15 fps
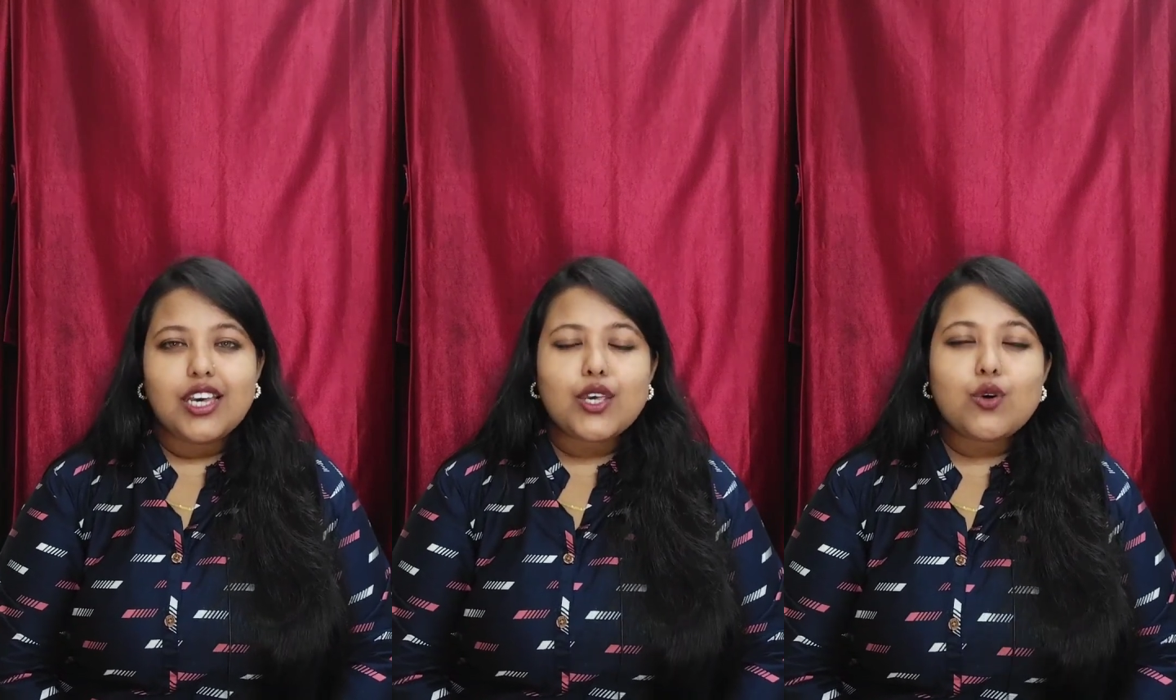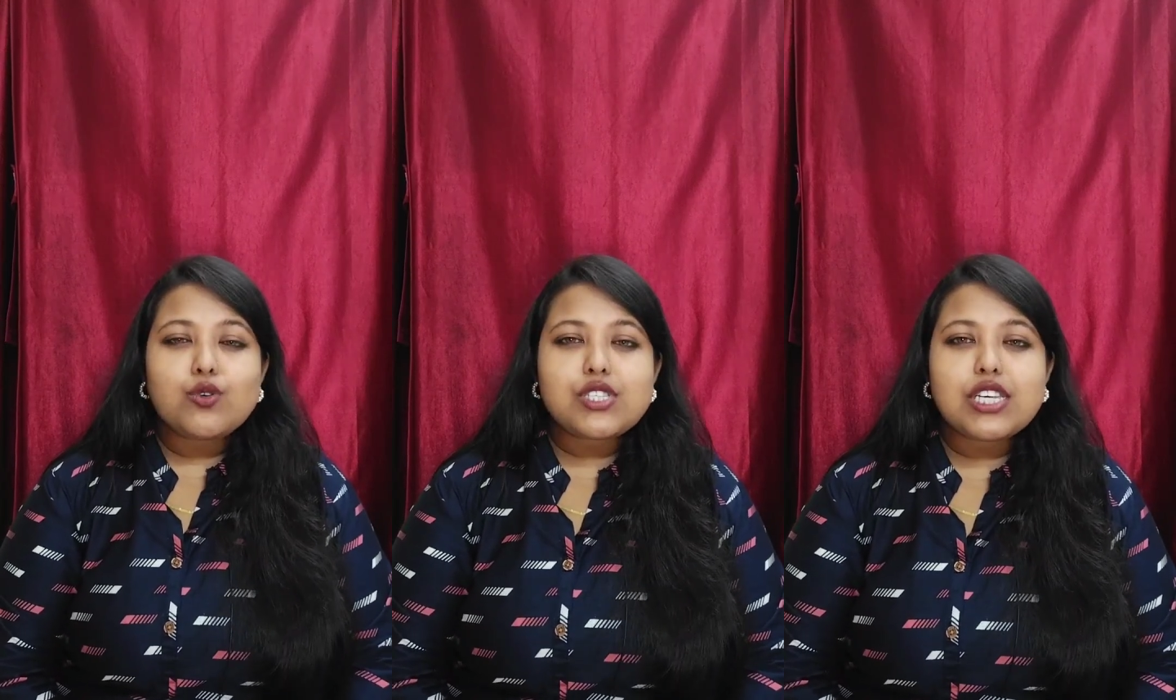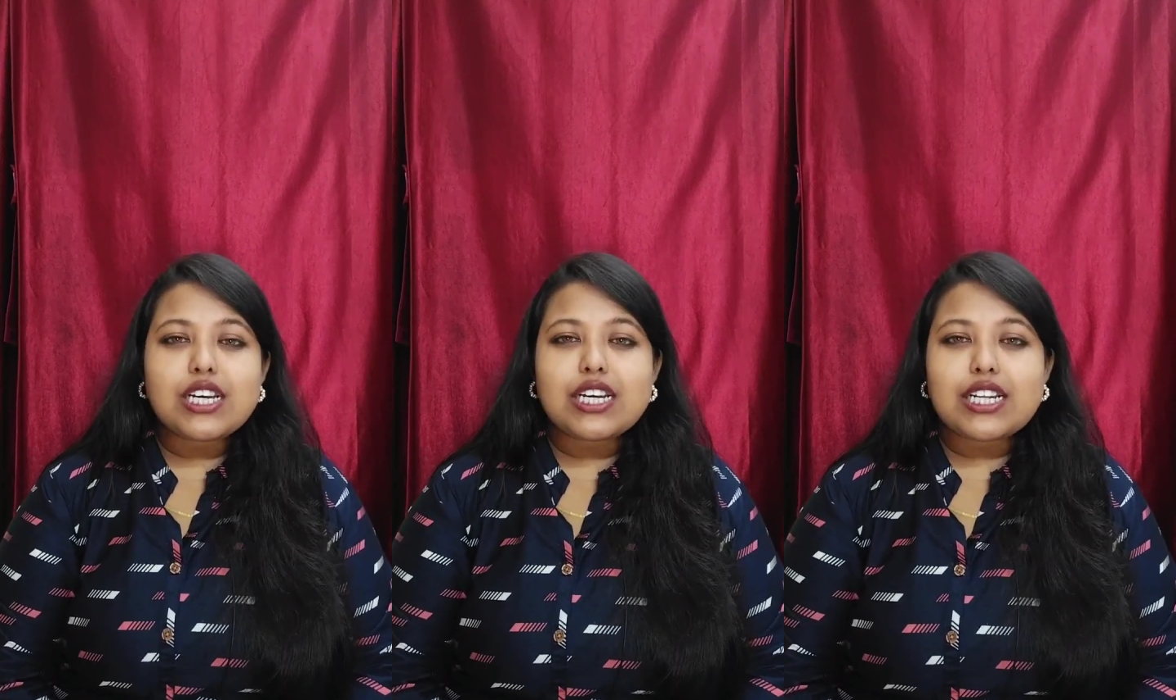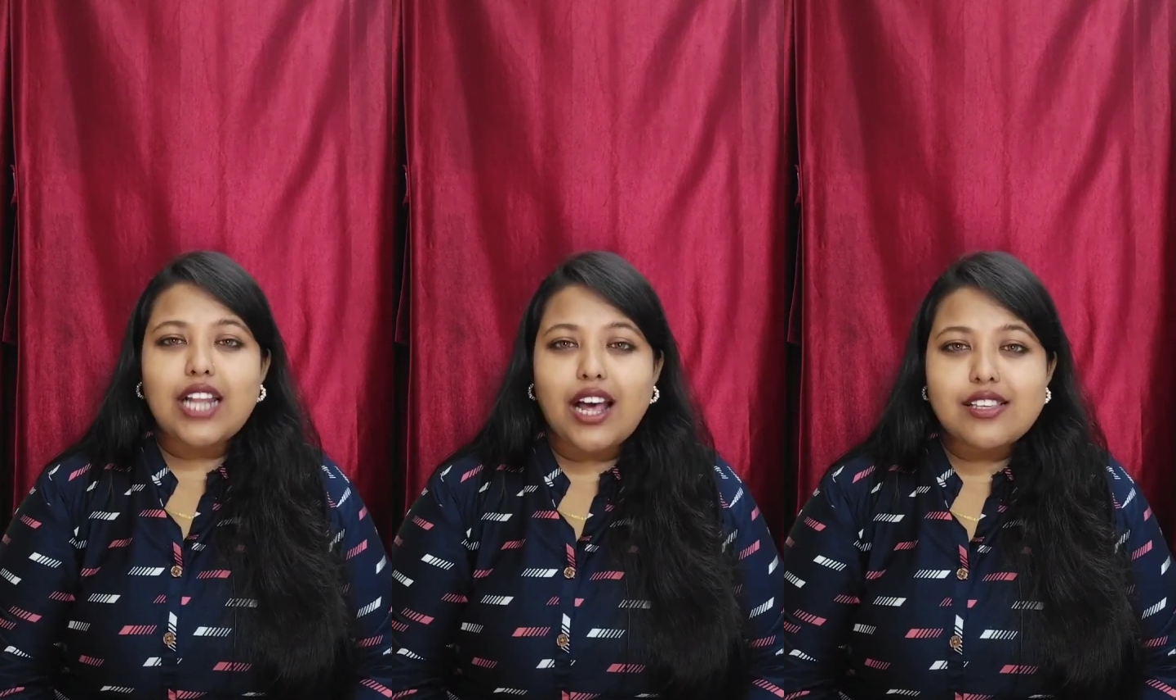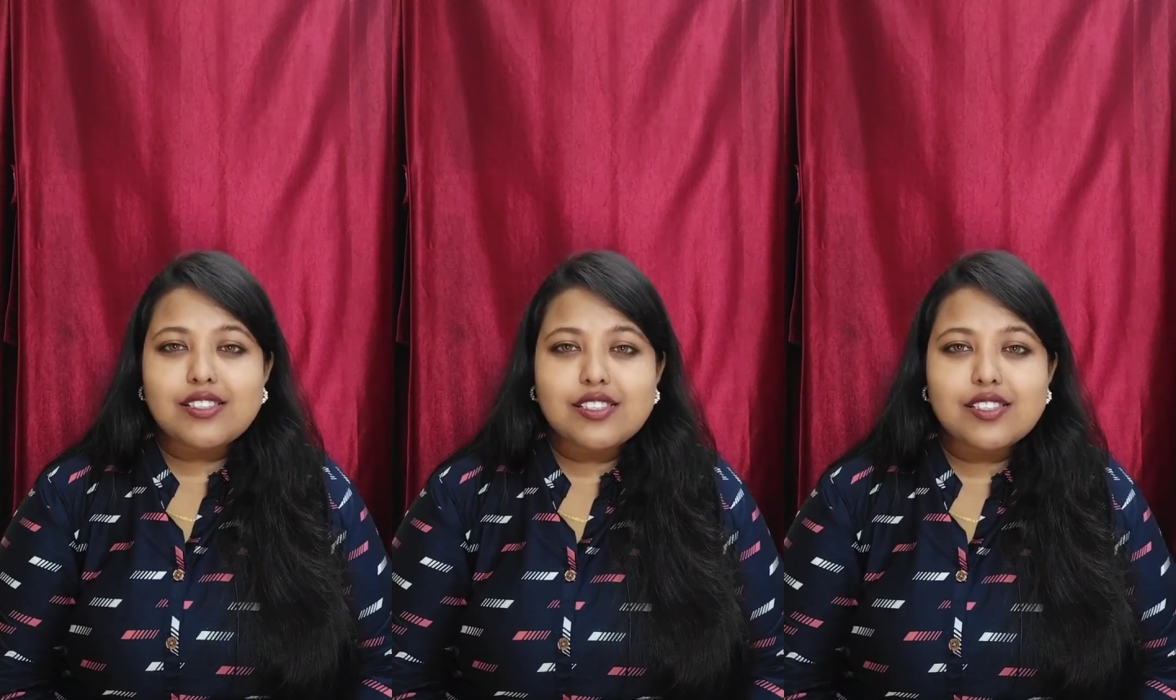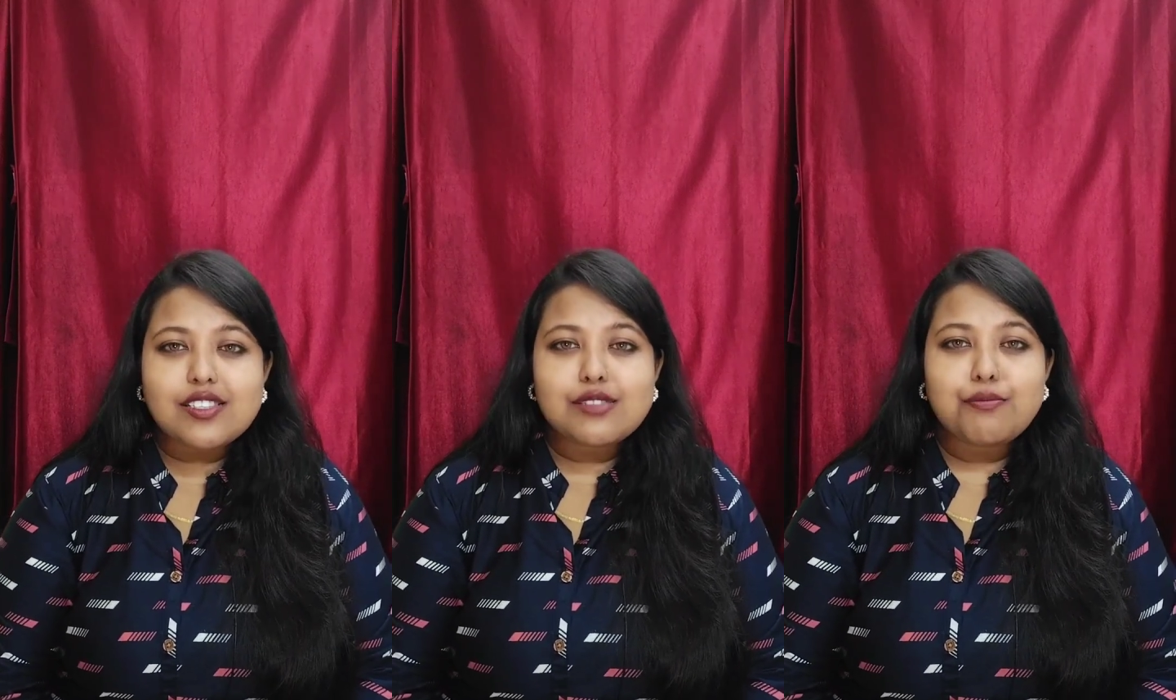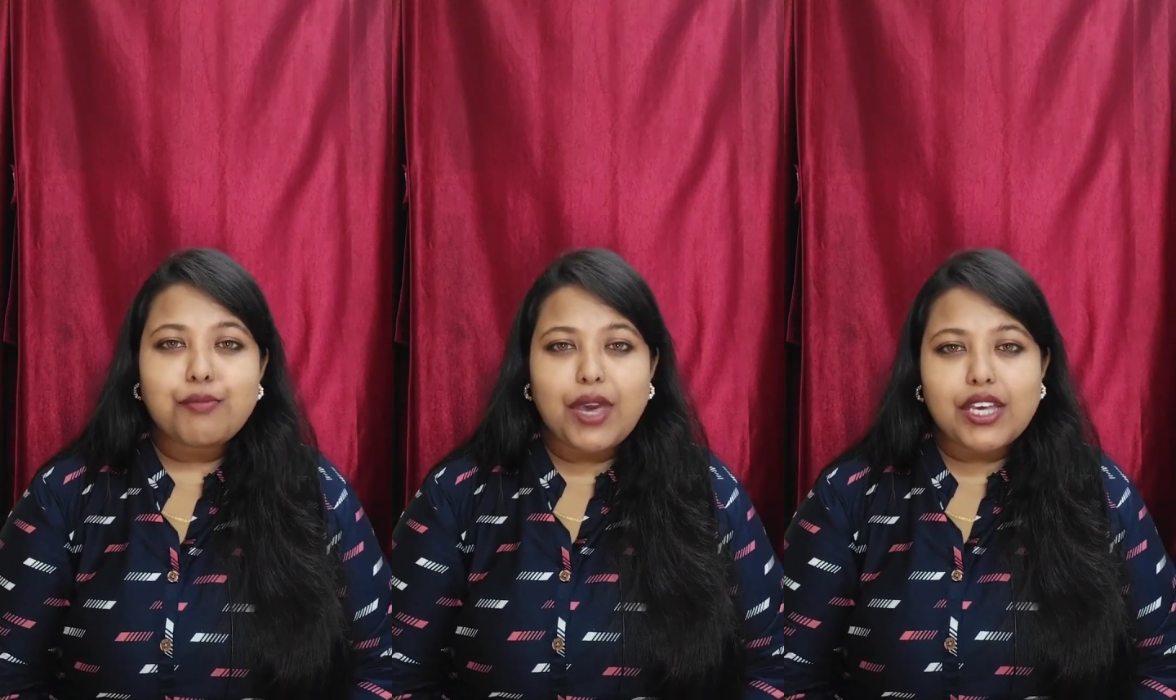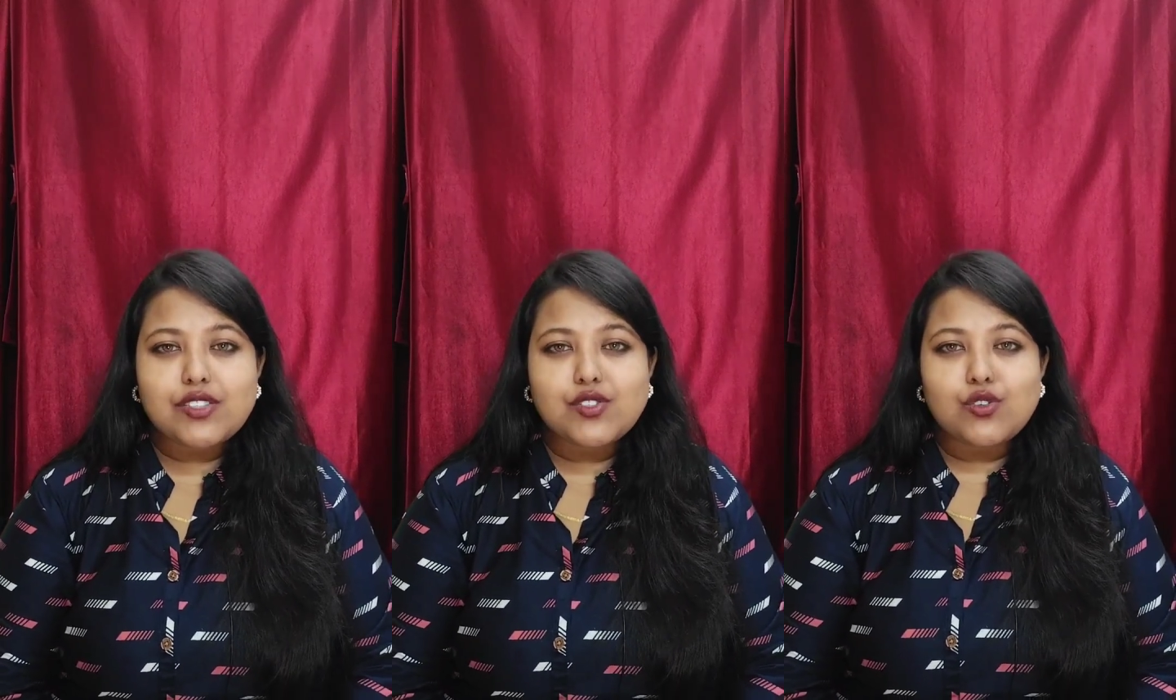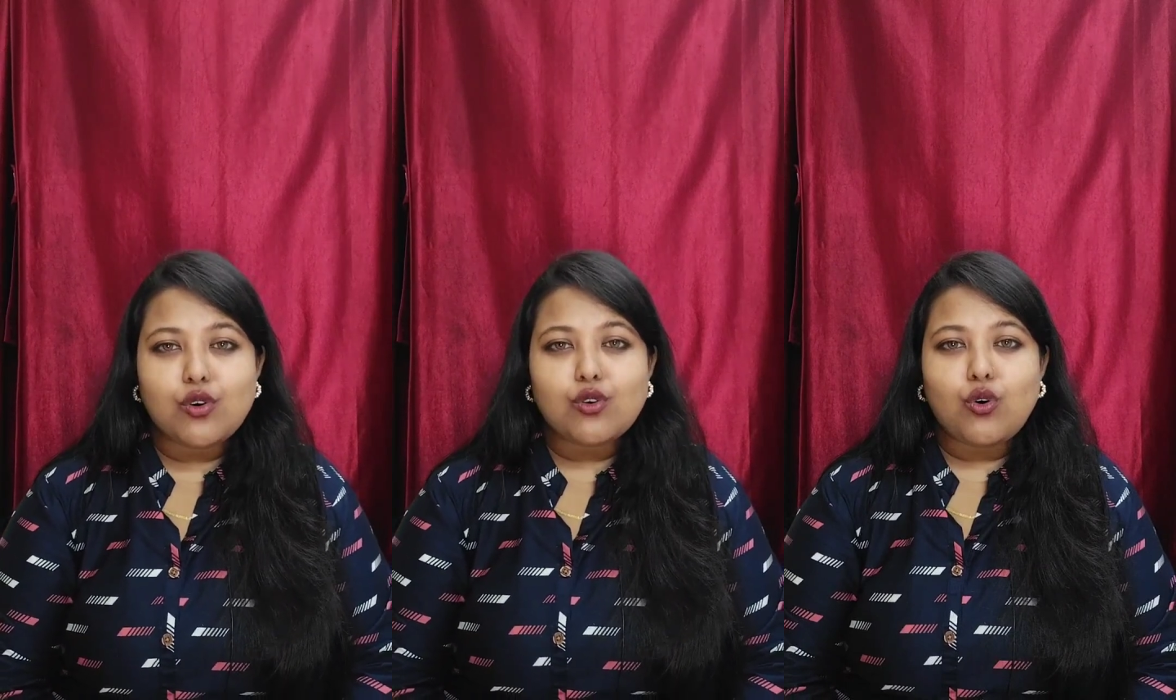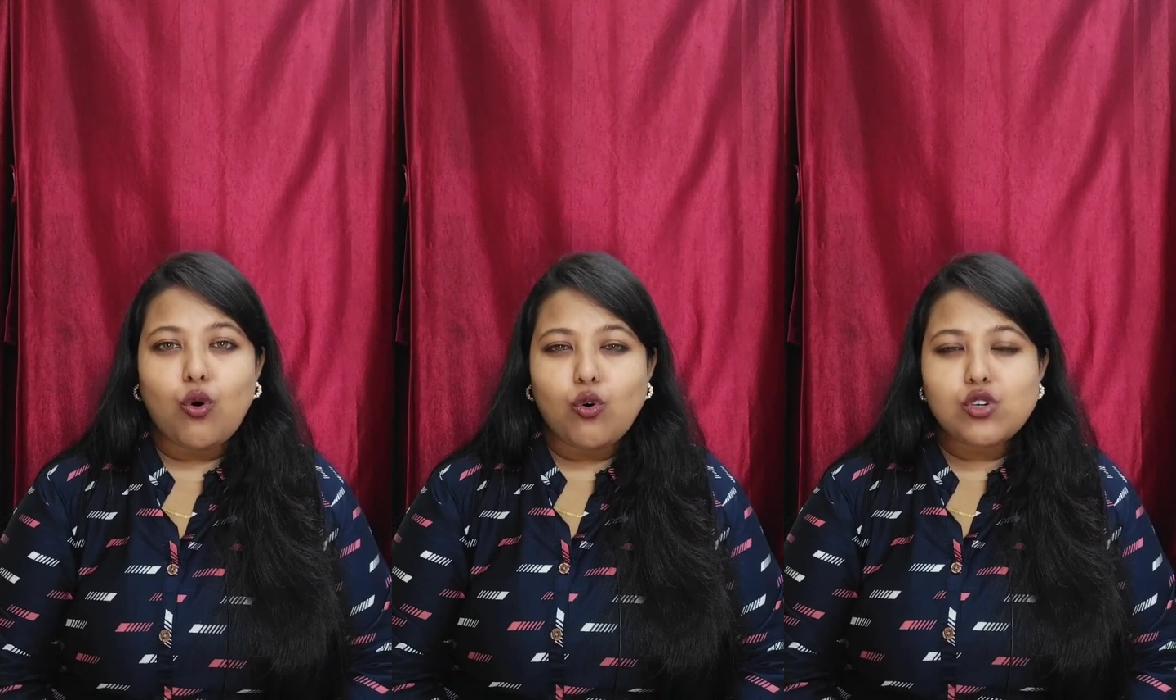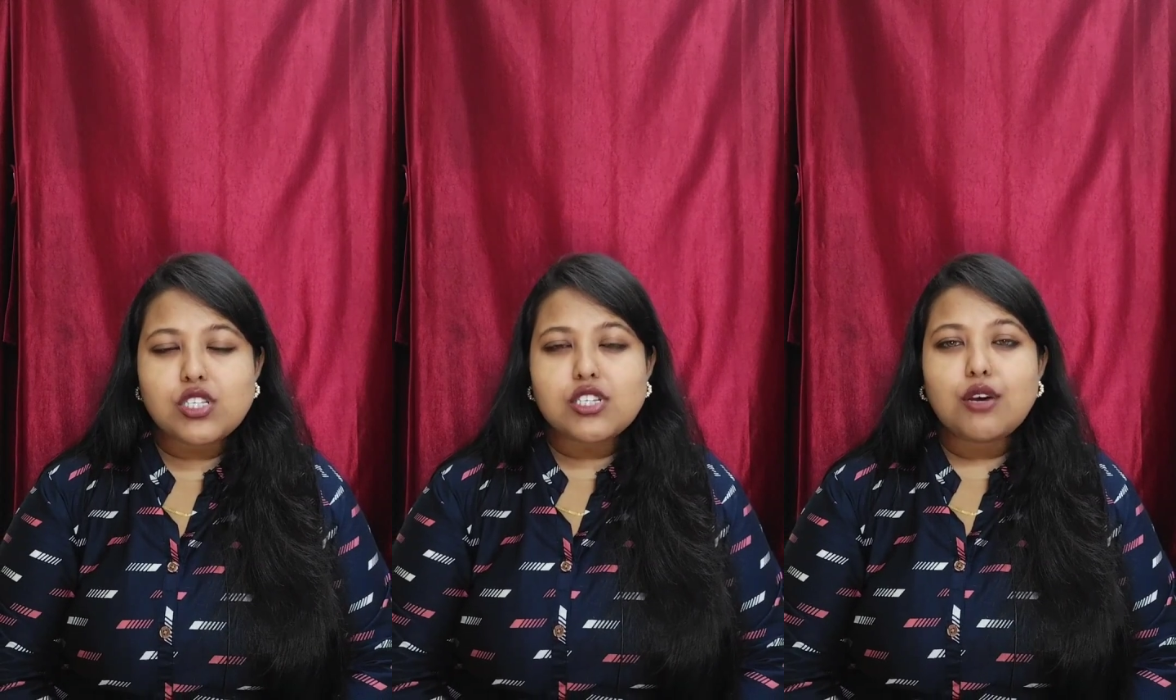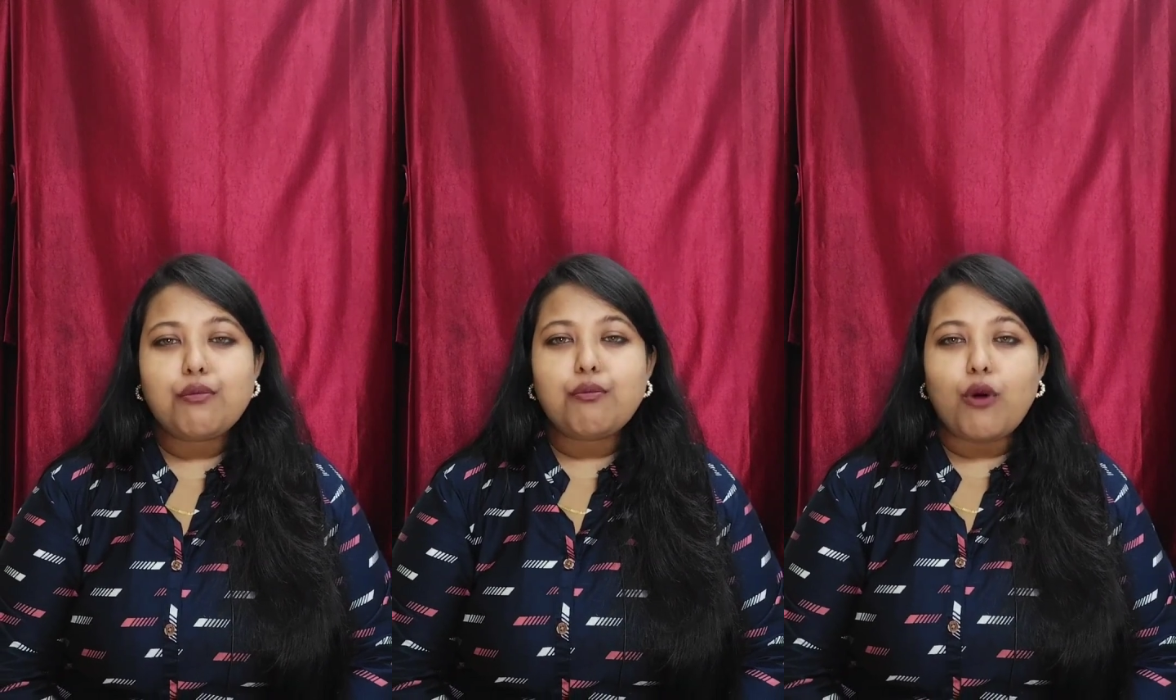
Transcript: Using classes makes your code